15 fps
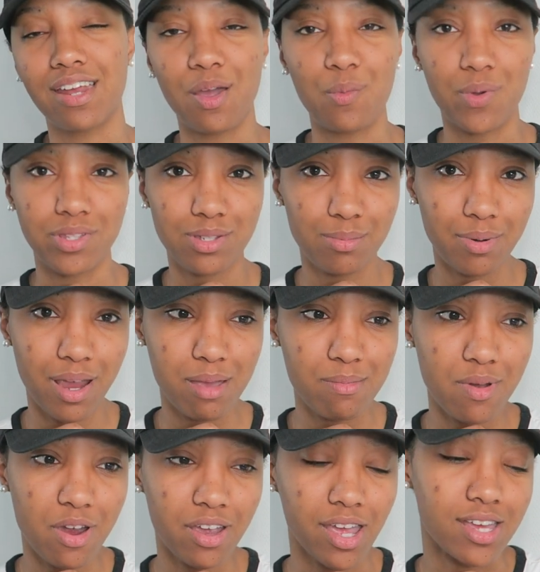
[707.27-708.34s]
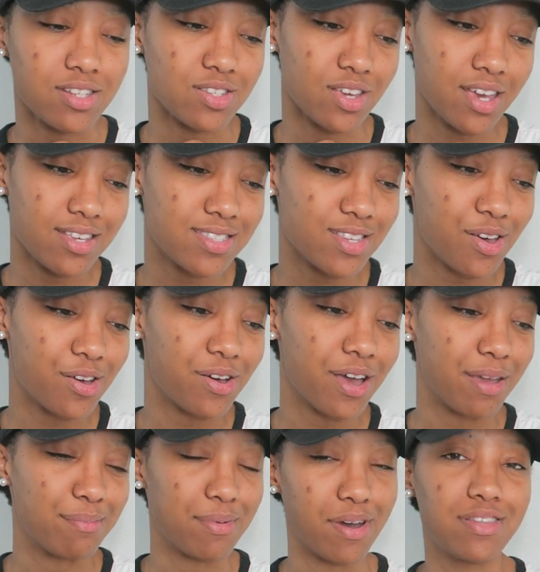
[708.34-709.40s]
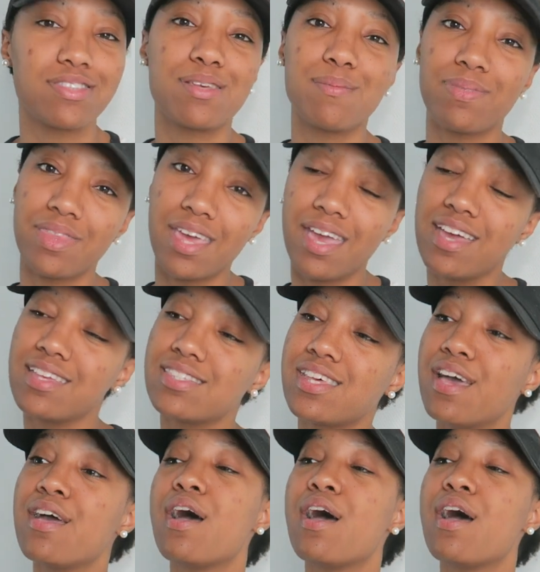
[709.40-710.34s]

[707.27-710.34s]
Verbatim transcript: I went to Primark as you guys saw. I bought some things.